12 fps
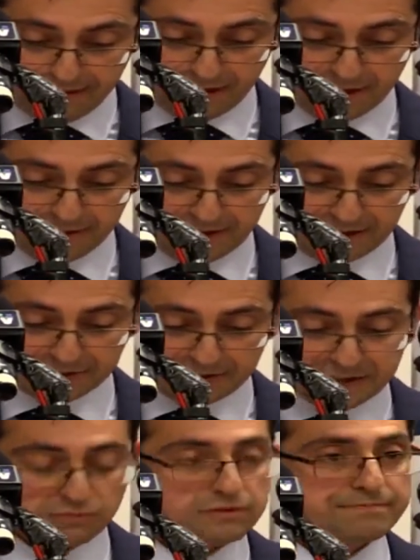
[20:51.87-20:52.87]
that this
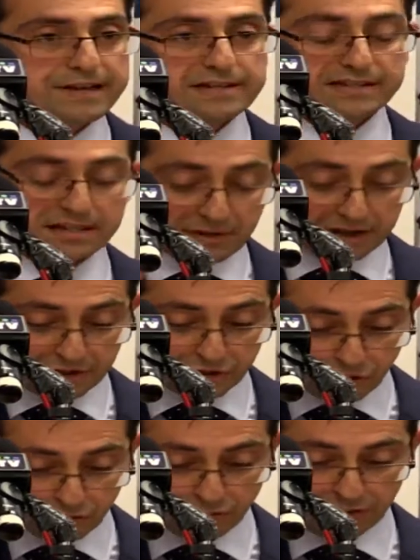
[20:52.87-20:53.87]
would be similar to
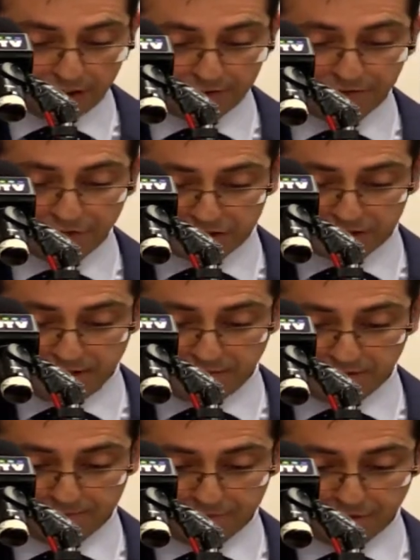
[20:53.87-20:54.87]
a First Amendment
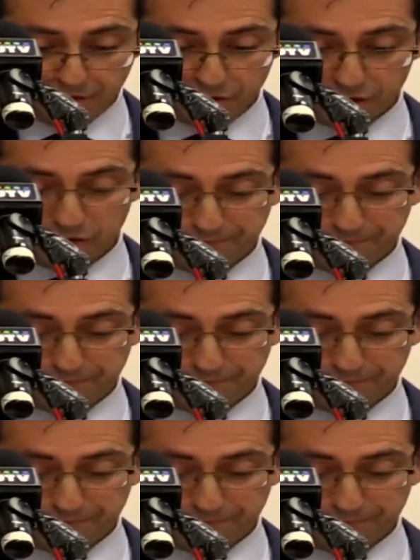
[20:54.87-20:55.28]
approach,